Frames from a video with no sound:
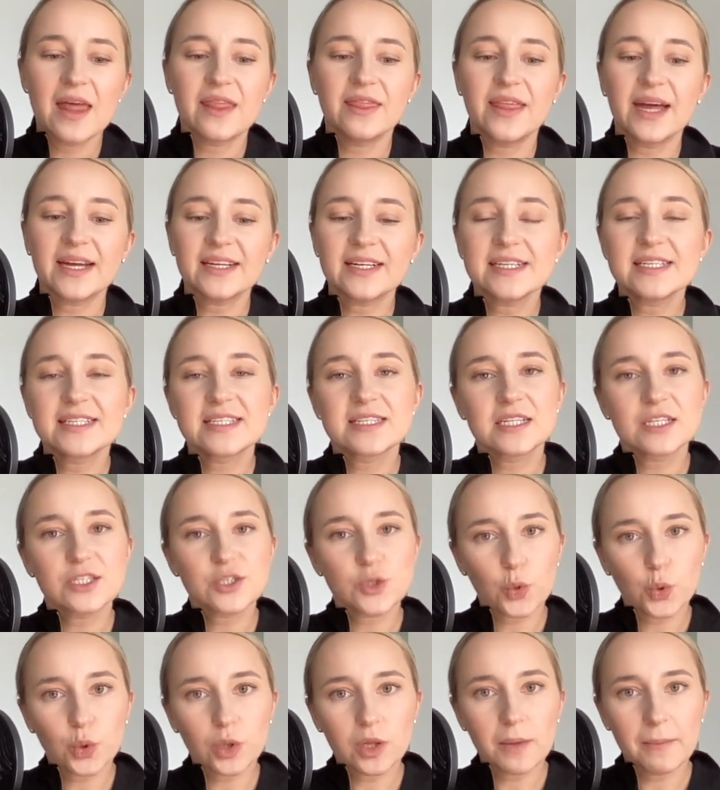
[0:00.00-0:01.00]
That is the
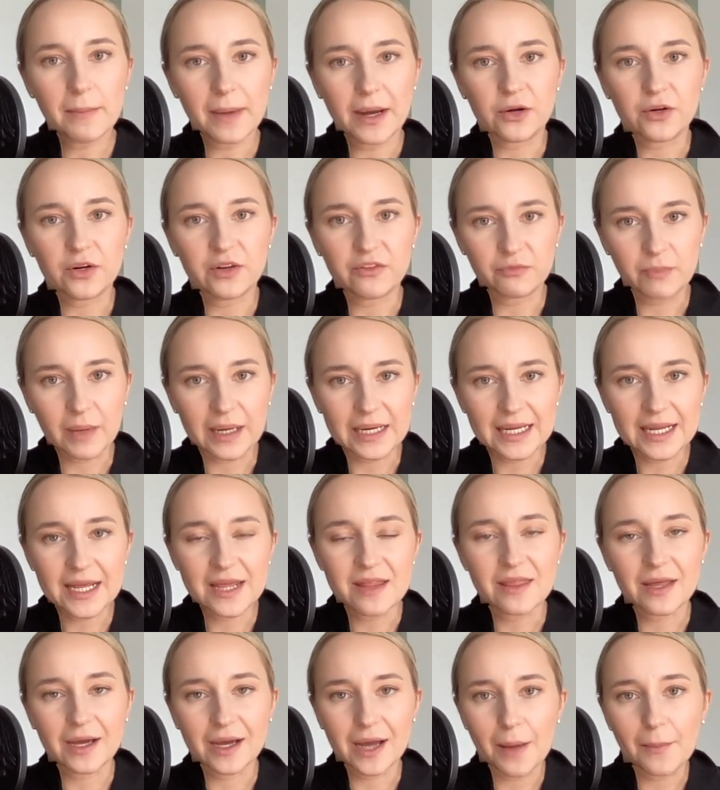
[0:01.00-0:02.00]
total amount of money
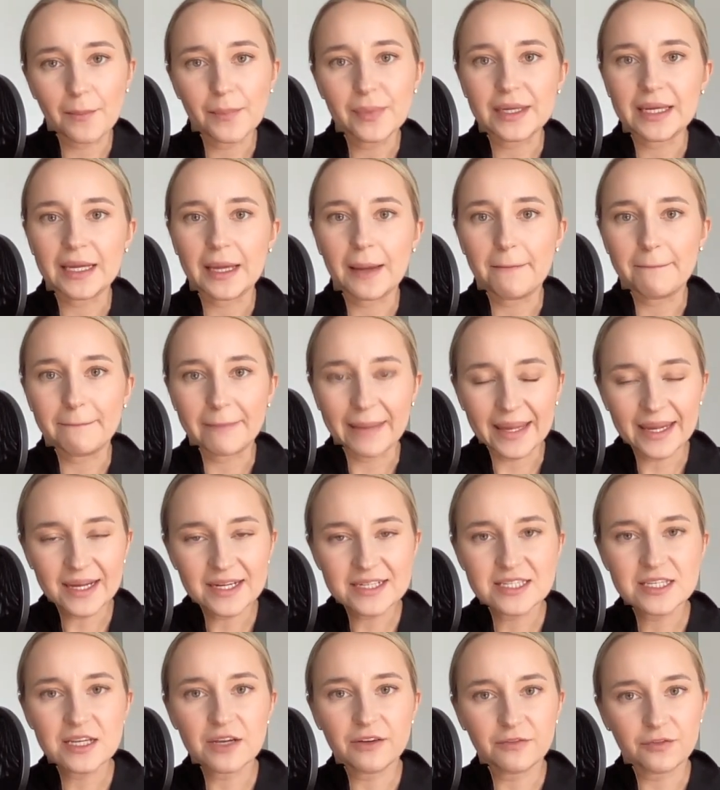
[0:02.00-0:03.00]
the company
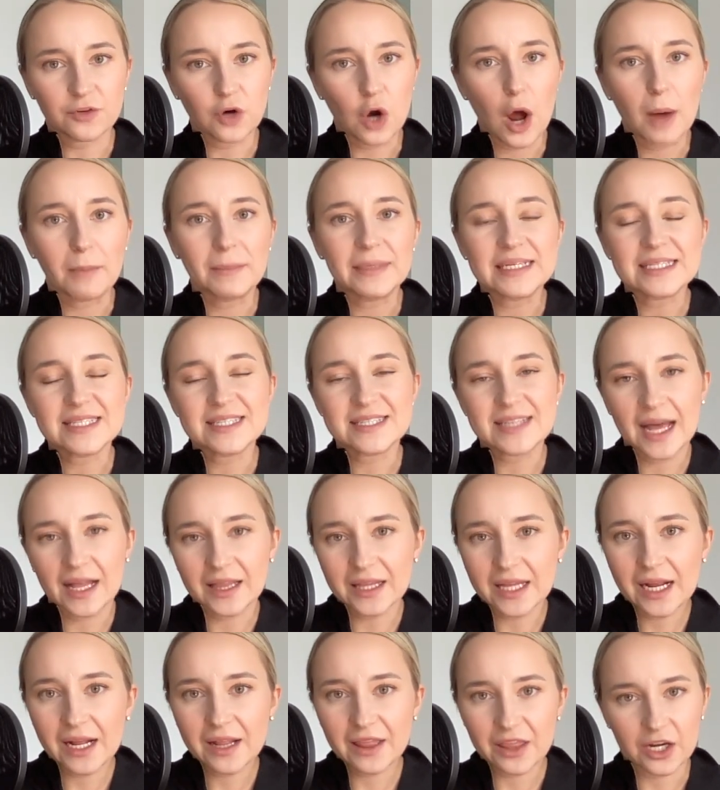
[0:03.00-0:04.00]
makes from
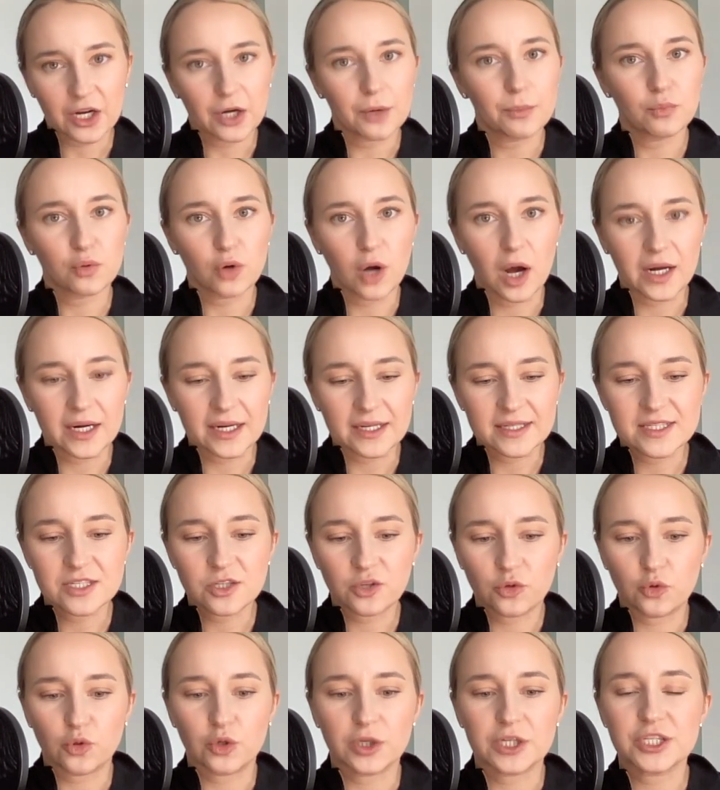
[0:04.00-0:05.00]
selling their products
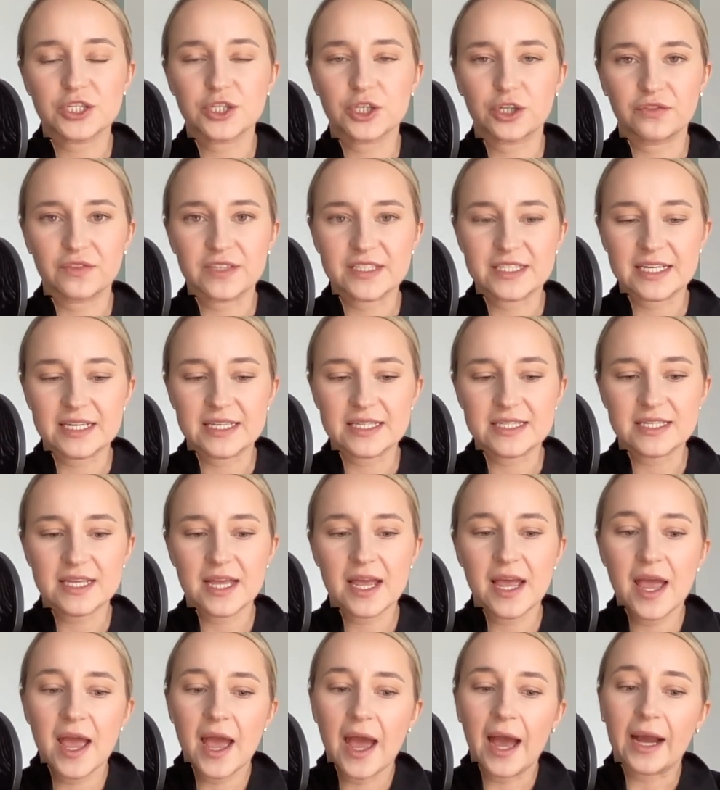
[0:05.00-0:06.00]
or services.
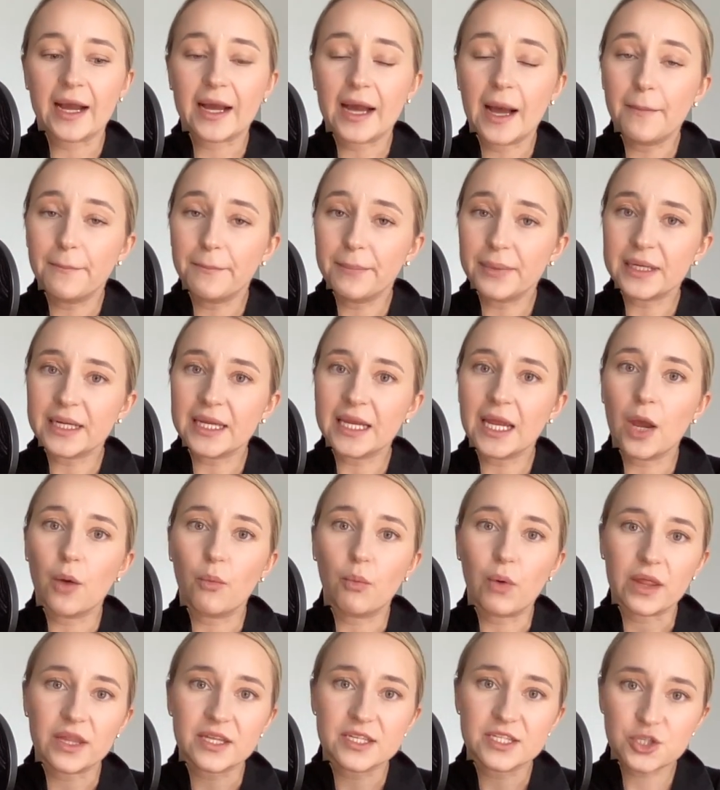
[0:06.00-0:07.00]
A company
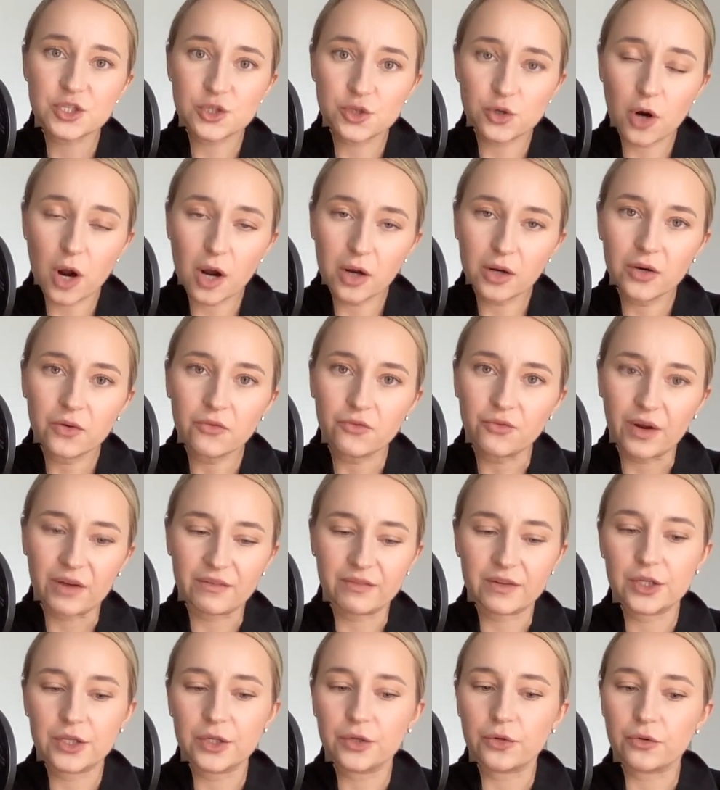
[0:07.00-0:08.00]
with strong
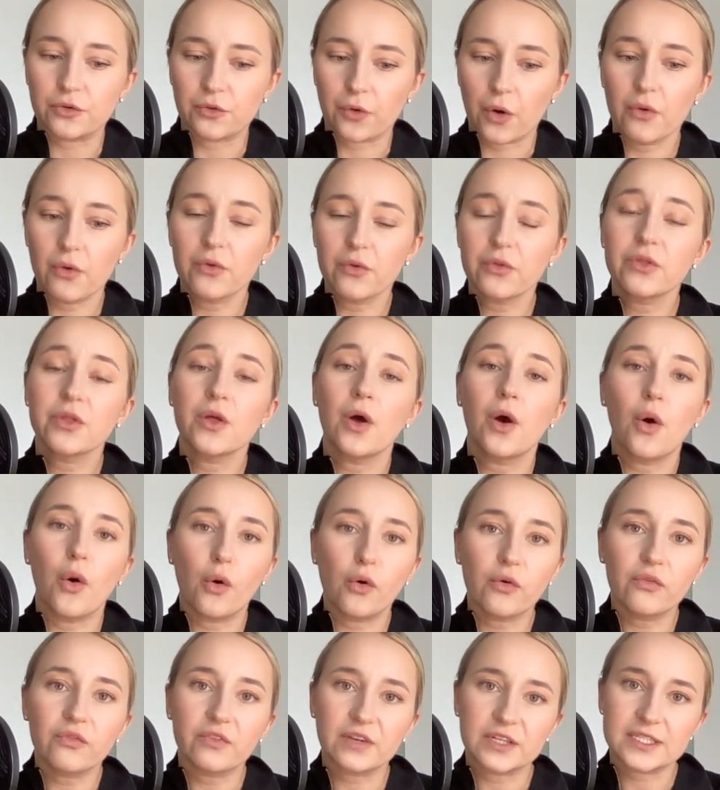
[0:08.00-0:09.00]
revenue growth
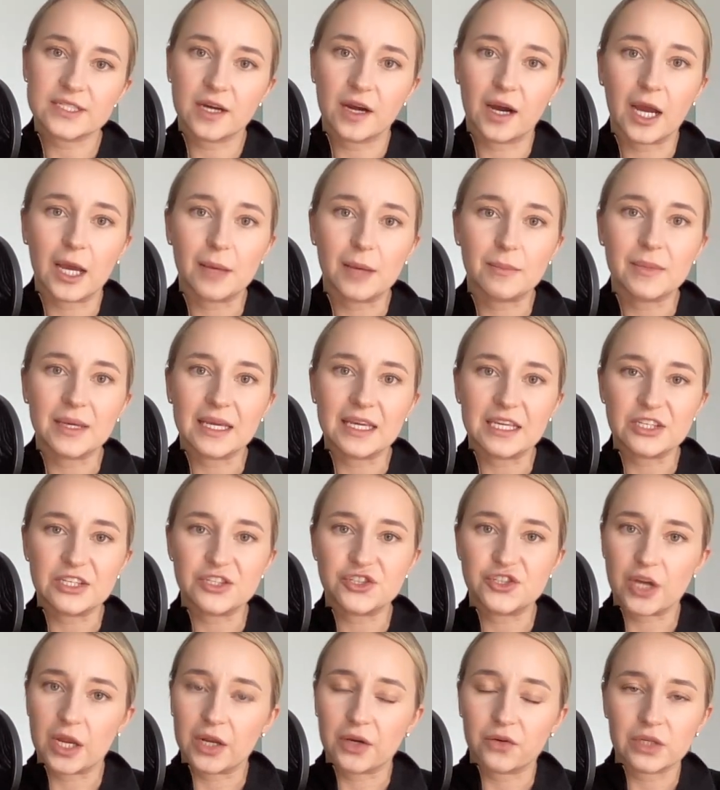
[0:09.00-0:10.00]
over time is
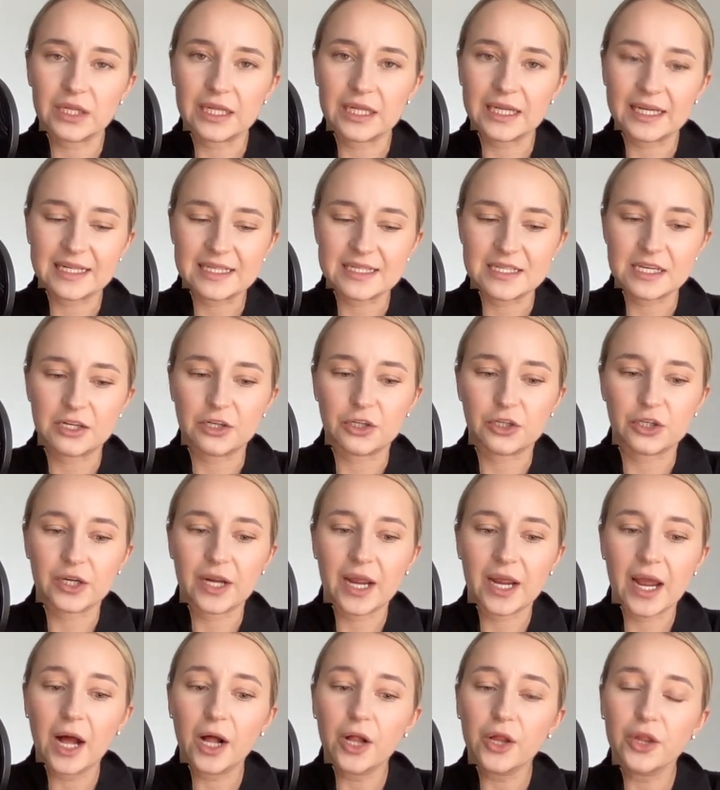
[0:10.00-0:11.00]
generally considered
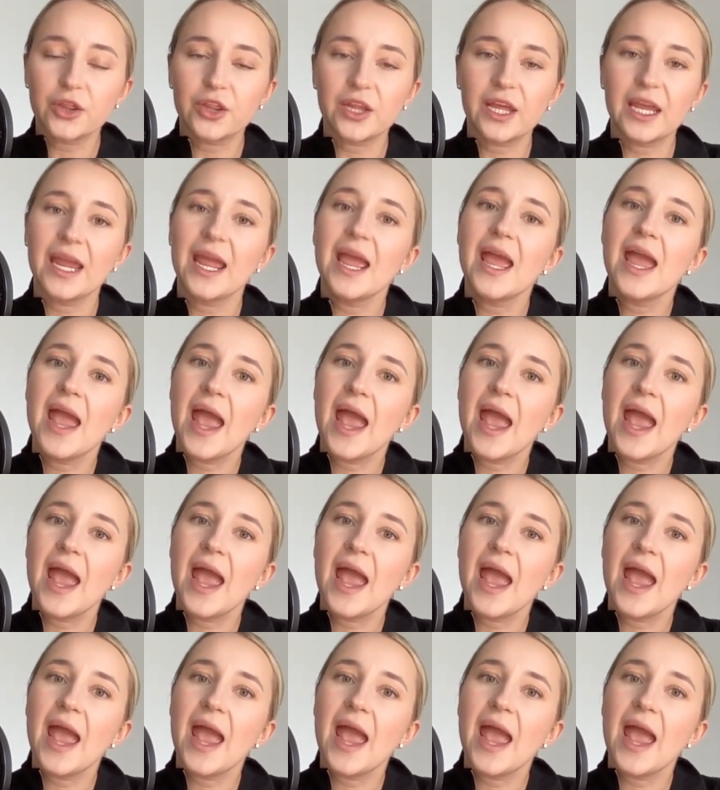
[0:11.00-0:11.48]
healthy,